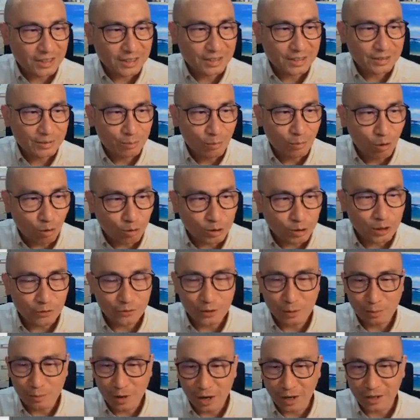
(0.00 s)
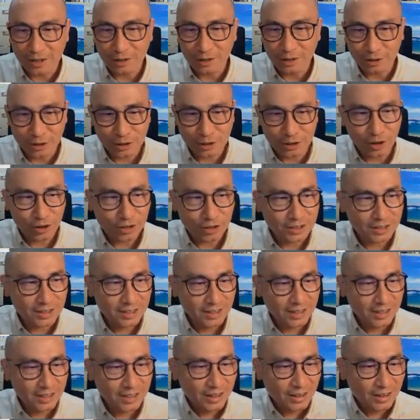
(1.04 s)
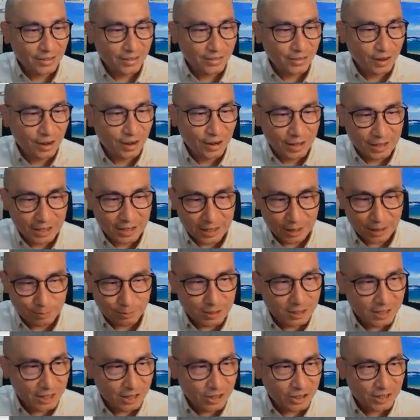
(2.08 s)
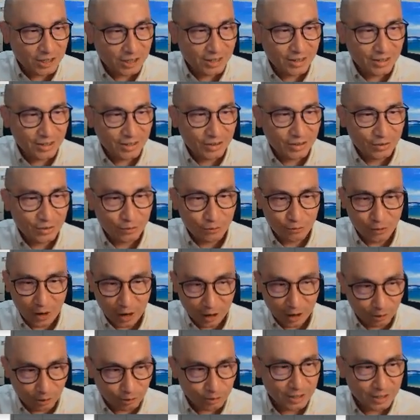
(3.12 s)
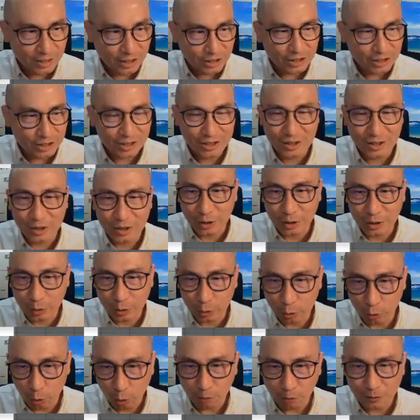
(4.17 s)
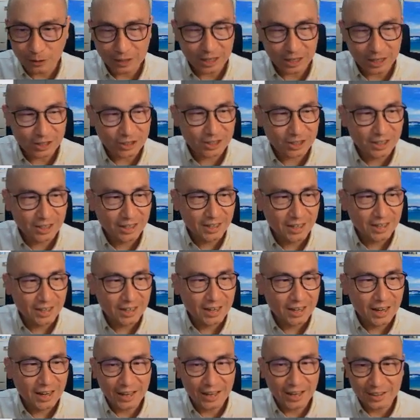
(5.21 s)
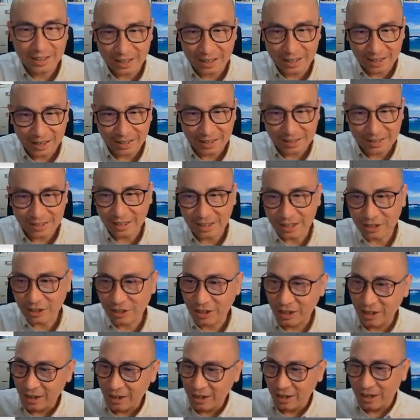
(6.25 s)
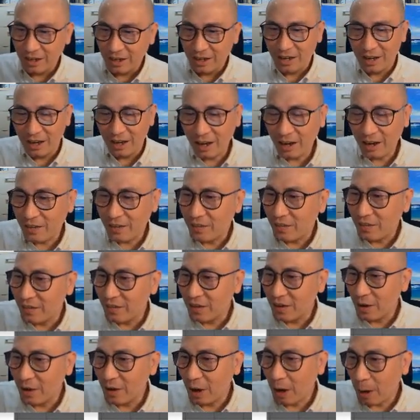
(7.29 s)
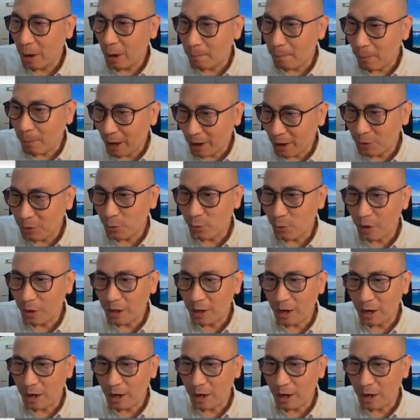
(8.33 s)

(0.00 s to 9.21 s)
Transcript: in most of the market or stocks. They are income stage, value stage, growth stage, and decline stage. And by the way,